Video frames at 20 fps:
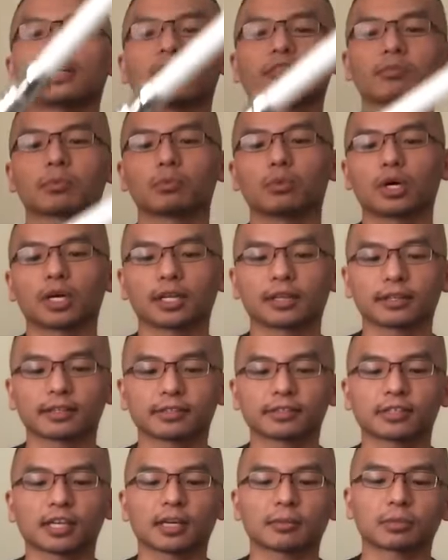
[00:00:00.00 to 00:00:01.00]
I've been wanting
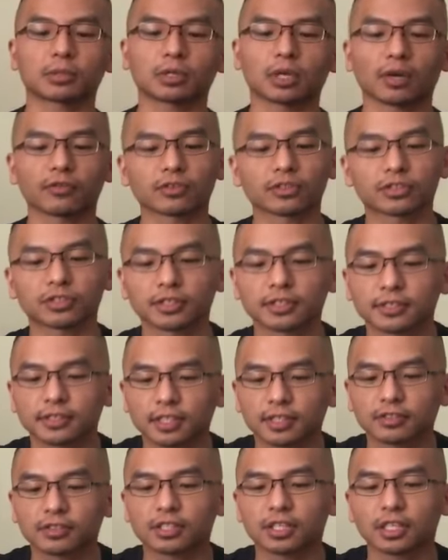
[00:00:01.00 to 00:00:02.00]
this saber ever since
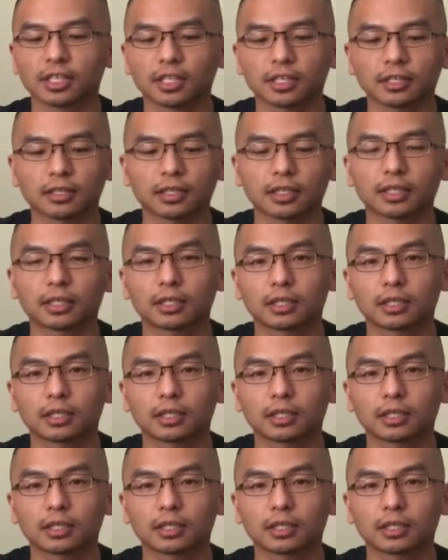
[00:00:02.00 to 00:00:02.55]
I've seen